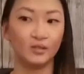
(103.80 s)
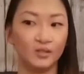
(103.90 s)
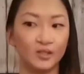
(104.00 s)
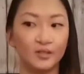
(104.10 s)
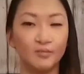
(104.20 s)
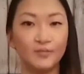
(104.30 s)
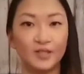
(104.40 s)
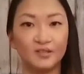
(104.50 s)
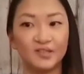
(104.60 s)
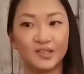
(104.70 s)
It can be
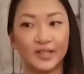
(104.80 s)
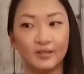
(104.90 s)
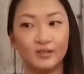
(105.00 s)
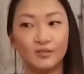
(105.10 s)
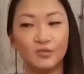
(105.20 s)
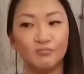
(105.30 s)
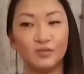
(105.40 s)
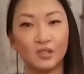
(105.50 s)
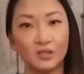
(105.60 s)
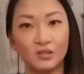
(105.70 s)
very scary in the
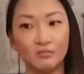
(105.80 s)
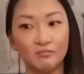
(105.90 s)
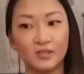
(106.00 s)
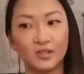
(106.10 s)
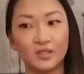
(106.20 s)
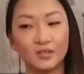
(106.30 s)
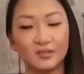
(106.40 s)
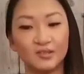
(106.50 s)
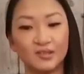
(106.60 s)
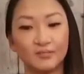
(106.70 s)
beginning
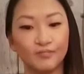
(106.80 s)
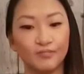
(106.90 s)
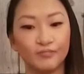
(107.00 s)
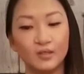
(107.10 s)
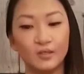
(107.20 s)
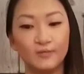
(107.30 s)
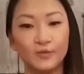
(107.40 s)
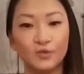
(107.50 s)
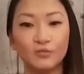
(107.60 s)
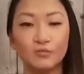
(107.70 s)
because if you
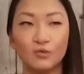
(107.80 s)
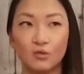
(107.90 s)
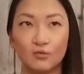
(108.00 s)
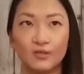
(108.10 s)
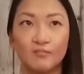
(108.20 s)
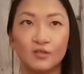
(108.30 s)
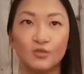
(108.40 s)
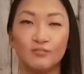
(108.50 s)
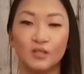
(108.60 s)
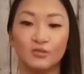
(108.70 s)
don't know that much
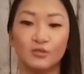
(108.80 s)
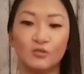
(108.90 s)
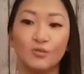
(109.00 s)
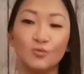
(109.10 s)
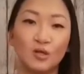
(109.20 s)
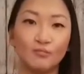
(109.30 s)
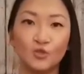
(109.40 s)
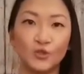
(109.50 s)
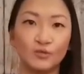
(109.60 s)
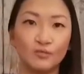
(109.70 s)
about your own
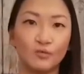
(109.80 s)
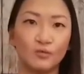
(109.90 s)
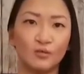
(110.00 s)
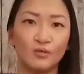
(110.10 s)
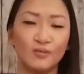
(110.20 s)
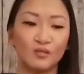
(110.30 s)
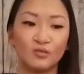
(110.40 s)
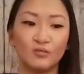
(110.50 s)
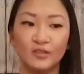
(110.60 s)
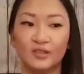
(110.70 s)
adoption or
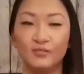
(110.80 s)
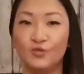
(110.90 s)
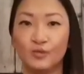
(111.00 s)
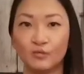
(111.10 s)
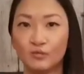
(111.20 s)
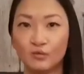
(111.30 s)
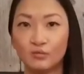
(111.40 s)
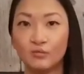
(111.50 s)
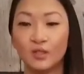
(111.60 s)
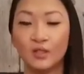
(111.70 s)
about Korea in
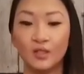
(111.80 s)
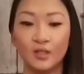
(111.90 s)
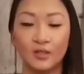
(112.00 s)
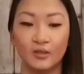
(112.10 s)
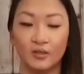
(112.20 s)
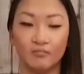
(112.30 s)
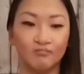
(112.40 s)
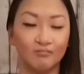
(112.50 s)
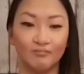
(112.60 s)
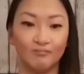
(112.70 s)
general,
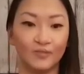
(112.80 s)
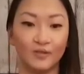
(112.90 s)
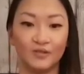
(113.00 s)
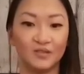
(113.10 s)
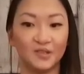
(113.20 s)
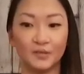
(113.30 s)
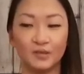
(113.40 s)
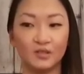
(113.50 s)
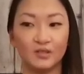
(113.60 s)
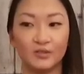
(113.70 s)
and then
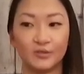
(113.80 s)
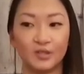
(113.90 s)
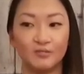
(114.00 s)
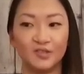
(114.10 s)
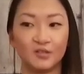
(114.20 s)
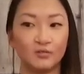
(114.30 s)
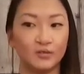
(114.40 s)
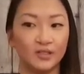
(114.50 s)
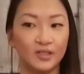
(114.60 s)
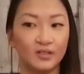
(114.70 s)
suddenly you come to
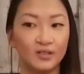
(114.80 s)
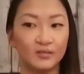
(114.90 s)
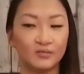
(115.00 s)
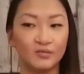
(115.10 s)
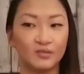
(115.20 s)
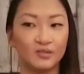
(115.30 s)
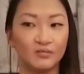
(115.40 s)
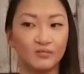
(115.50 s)
Korea and